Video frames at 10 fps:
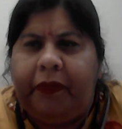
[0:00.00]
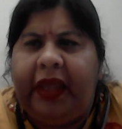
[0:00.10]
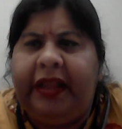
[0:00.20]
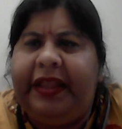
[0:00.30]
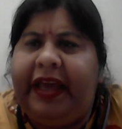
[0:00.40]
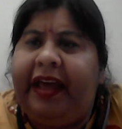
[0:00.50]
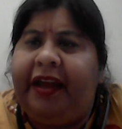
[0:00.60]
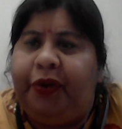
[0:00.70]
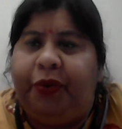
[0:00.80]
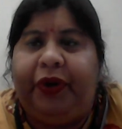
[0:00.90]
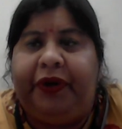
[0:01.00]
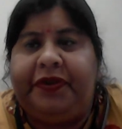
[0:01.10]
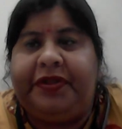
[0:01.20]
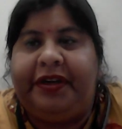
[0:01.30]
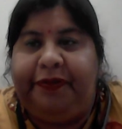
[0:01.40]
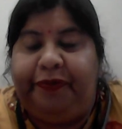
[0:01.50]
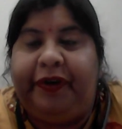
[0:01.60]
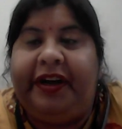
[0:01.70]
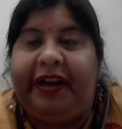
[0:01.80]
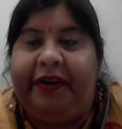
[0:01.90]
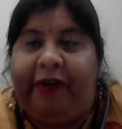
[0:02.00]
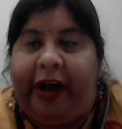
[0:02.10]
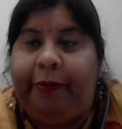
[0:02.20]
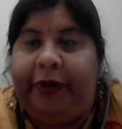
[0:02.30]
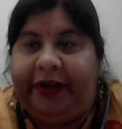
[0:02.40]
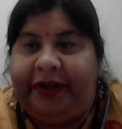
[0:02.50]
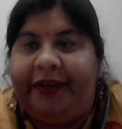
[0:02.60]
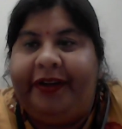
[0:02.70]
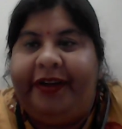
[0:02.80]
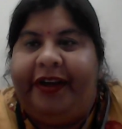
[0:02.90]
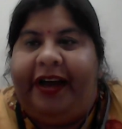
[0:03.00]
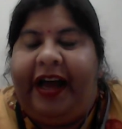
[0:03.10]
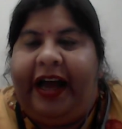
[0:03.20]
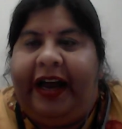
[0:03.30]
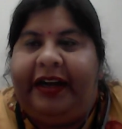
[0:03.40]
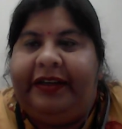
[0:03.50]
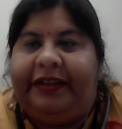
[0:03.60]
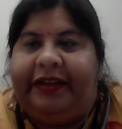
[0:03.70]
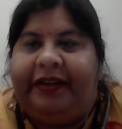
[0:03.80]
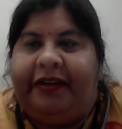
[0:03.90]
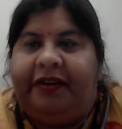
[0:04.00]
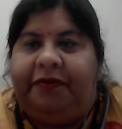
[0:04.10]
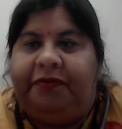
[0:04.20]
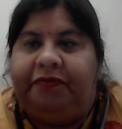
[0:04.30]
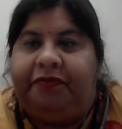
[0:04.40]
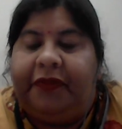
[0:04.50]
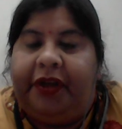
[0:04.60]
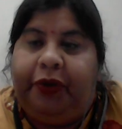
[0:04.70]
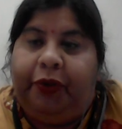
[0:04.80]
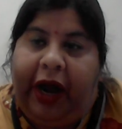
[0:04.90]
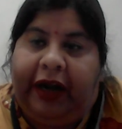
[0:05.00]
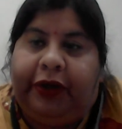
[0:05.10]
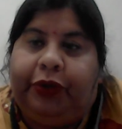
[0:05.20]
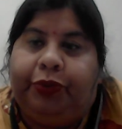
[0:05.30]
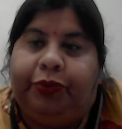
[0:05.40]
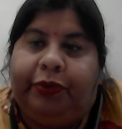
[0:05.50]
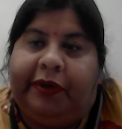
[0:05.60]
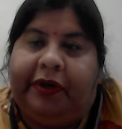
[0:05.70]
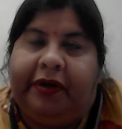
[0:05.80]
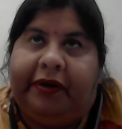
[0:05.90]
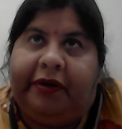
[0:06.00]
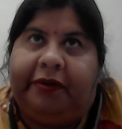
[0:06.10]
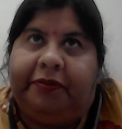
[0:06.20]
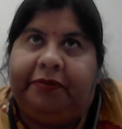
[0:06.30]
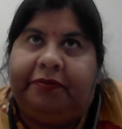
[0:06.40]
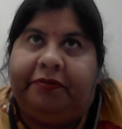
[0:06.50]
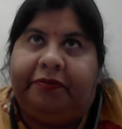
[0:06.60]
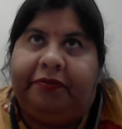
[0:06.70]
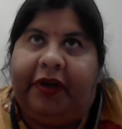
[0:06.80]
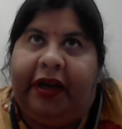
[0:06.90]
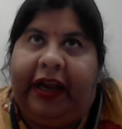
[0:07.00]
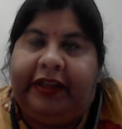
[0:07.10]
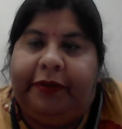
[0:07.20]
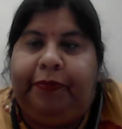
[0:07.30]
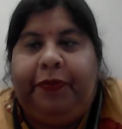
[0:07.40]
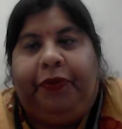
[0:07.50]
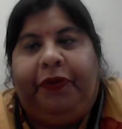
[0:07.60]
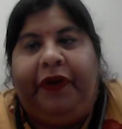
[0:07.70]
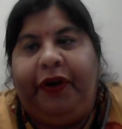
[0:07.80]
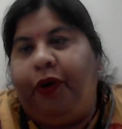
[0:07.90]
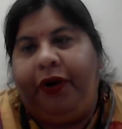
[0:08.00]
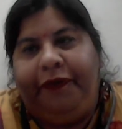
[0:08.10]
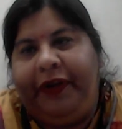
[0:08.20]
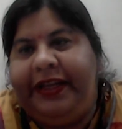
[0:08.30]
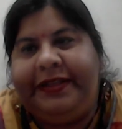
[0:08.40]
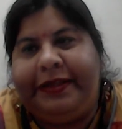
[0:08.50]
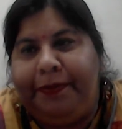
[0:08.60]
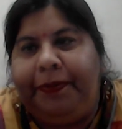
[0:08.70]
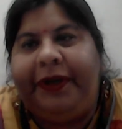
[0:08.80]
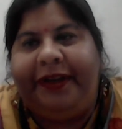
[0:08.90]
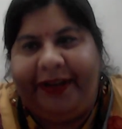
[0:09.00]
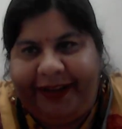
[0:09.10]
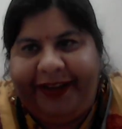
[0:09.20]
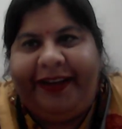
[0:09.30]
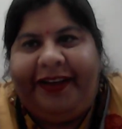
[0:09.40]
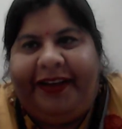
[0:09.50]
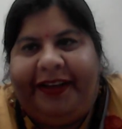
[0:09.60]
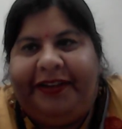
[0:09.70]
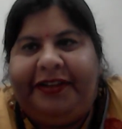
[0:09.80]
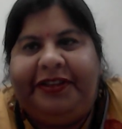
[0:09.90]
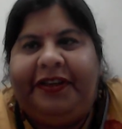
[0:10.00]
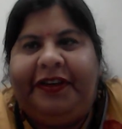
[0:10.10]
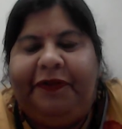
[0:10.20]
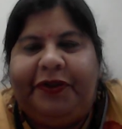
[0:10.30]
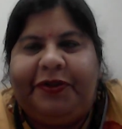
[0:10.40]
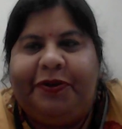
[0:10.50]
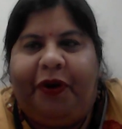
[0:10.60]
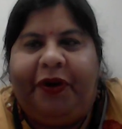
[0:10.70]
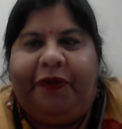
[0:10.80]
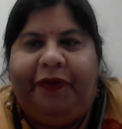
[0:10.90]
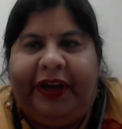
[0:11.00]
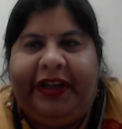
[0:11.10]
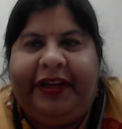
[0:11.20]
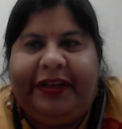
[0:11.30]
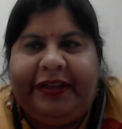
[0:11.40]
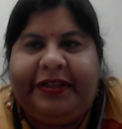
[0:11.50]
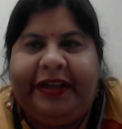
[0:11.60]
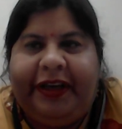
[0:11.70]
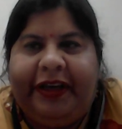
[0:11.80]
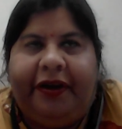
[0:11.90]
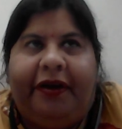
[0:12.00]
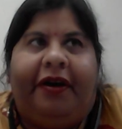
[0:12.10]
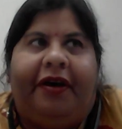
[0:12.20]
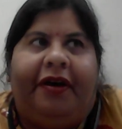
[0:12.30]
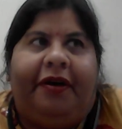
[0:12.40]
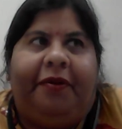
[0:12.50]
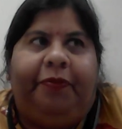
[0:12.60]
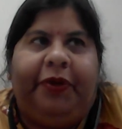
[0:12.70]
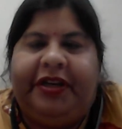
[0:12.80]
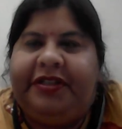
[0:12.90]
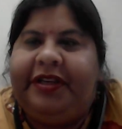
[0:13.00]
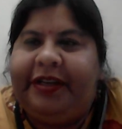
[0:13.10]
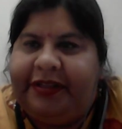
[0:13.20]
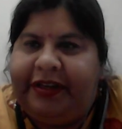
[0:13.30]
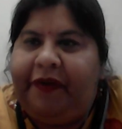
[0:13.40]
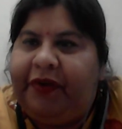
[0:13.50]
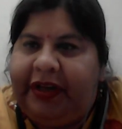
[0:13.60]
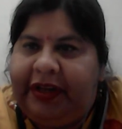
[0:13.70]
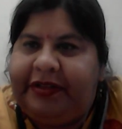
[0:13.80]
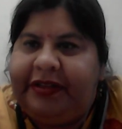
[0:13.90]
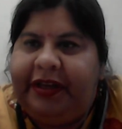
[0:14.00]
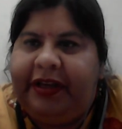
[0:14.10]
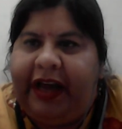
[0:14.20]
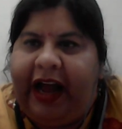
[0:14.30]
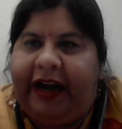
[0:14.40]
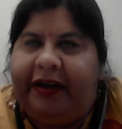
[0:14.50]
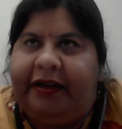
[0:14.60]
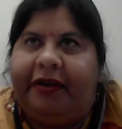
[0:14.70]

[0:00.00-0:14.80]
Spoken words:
there, it was a different environment. And you had to, like, the people were not very simple. The journey was not very easy. PhD is never easy. I had